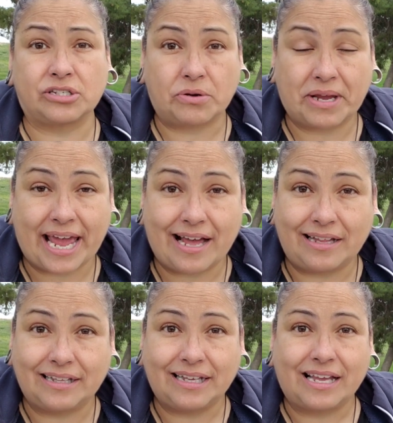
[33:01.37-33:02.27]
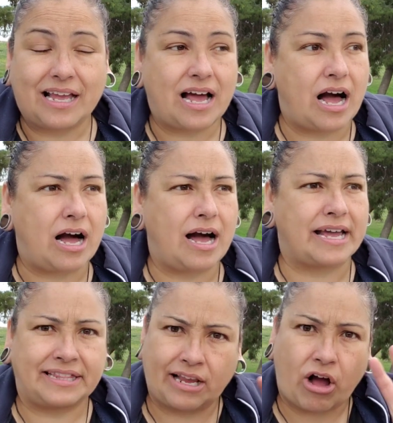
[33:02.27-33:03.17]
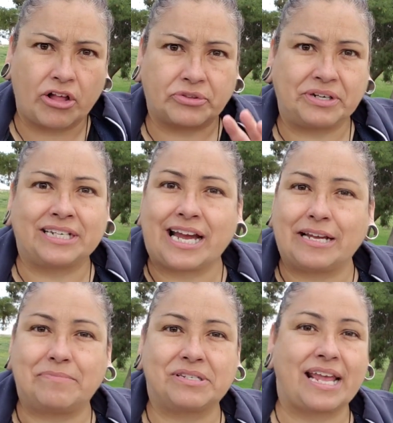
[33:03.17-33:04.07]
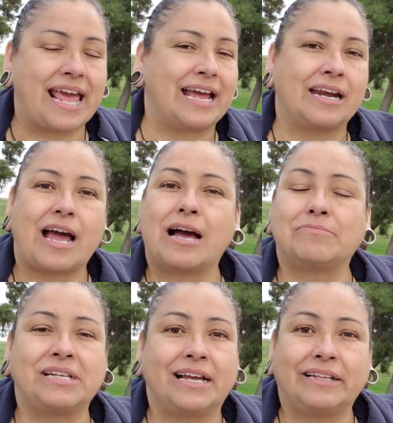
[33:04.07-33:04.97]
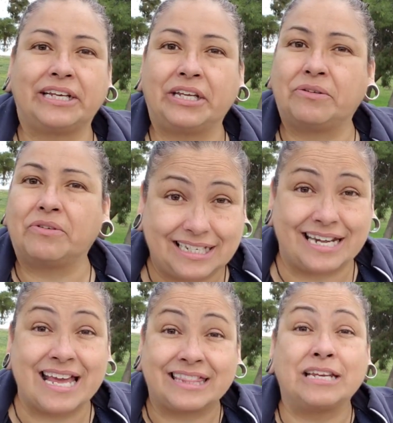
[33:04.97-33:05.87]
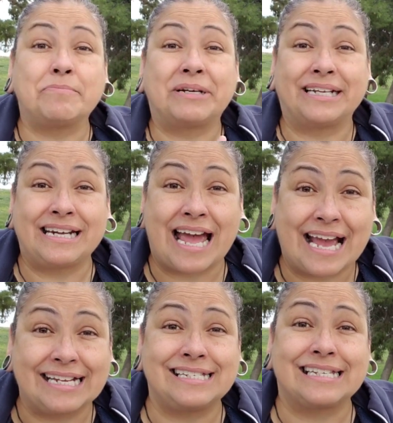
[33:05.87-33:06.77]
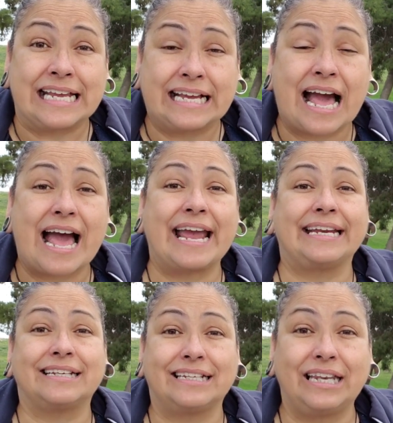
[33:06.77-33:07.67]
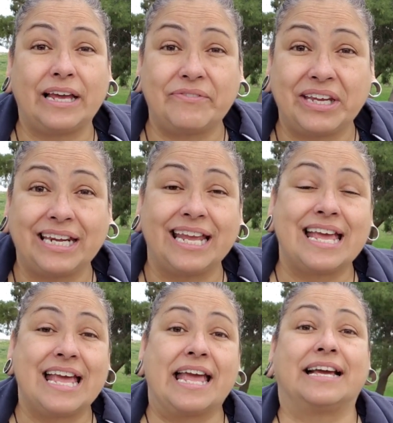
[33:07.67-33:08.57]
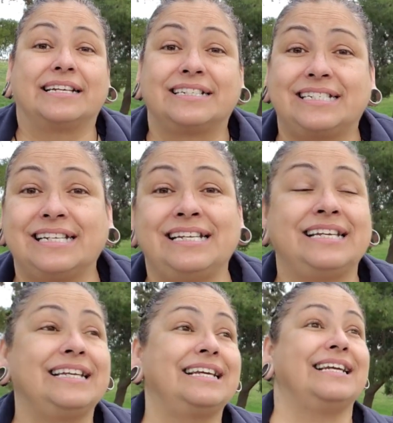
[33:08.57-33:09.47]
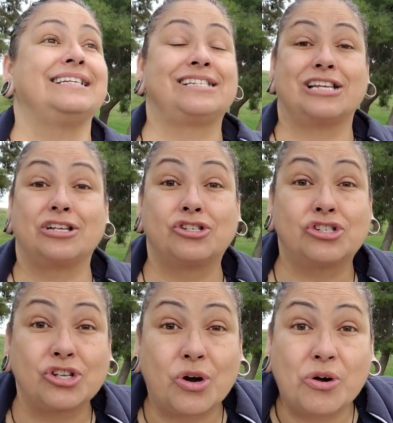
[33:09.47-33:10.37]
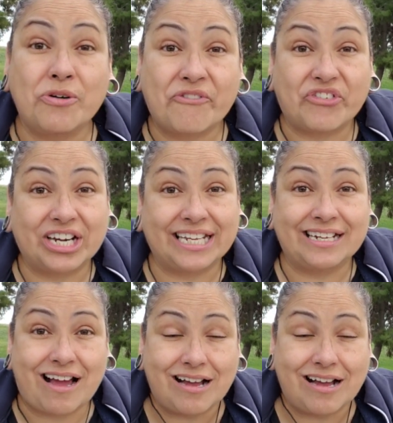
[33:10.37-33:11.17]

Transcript: SoCal, I think all three times. And I'm telling you, nothing but nice, kind, loving. She is so freaking